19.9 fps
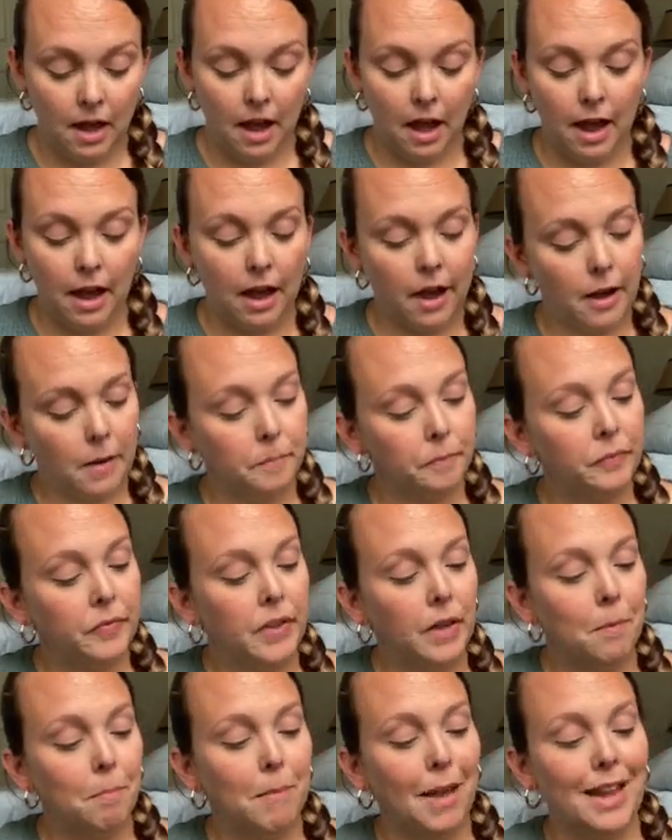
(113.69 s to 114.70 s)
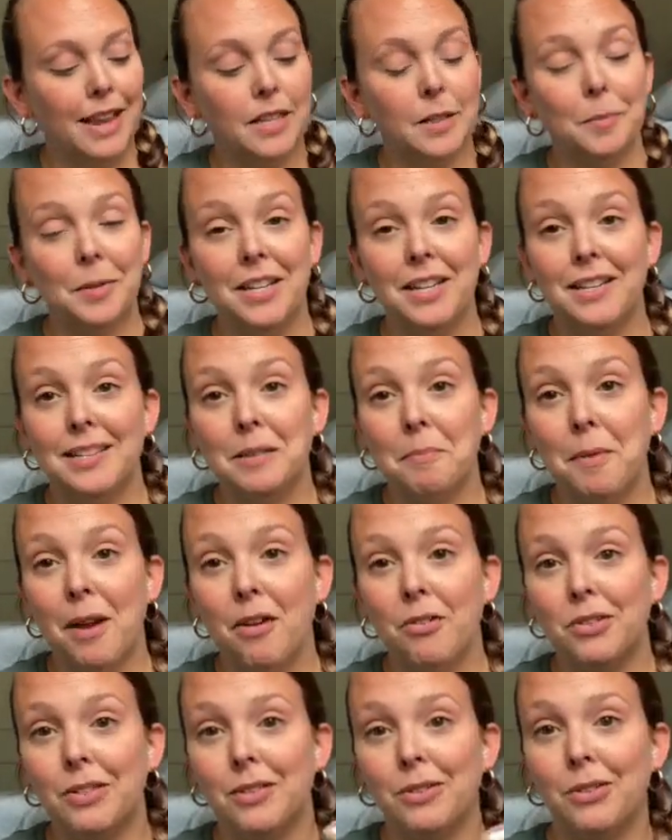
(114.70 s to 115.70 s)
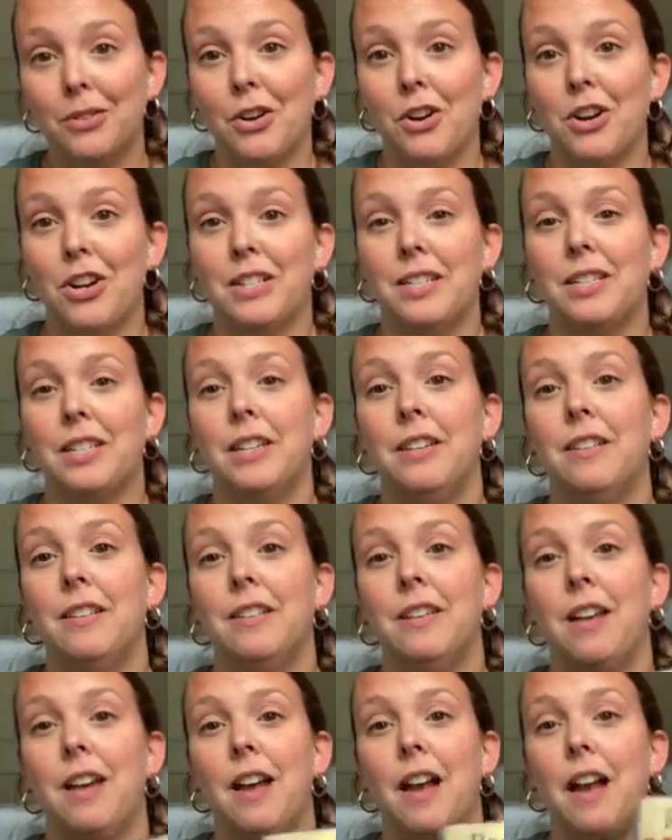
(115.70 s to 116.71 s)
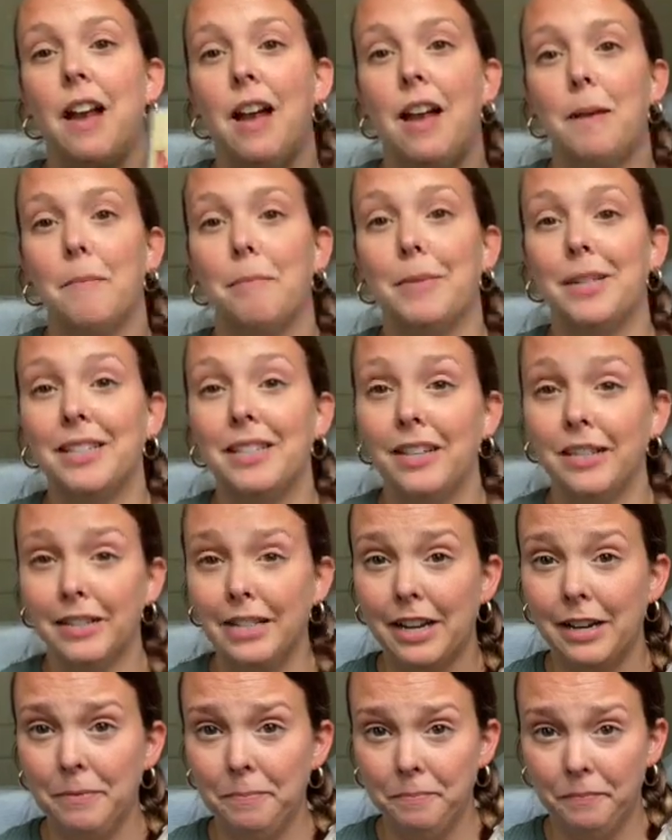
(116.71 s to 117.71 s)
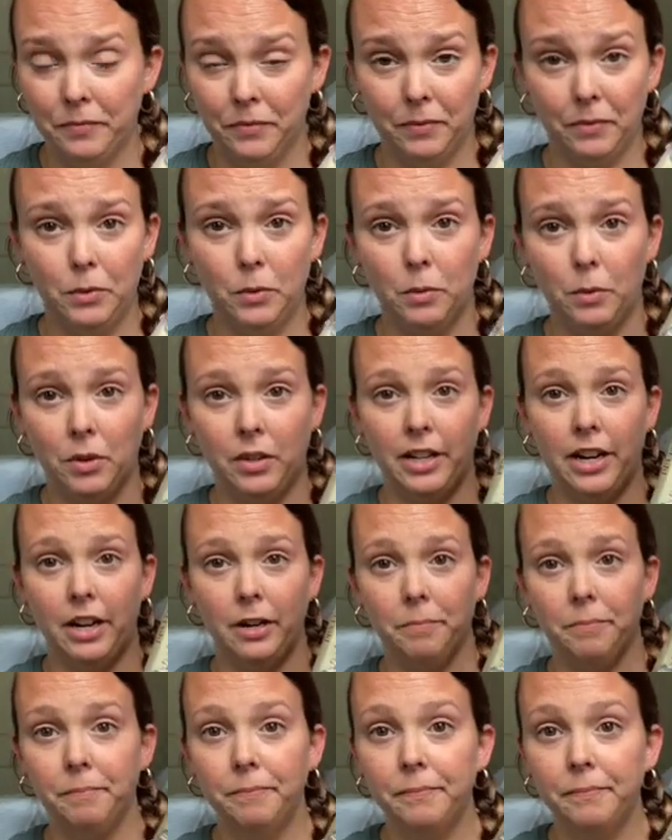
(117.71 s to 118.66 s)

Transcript: My husband is about to start Matilda. Oh, glare.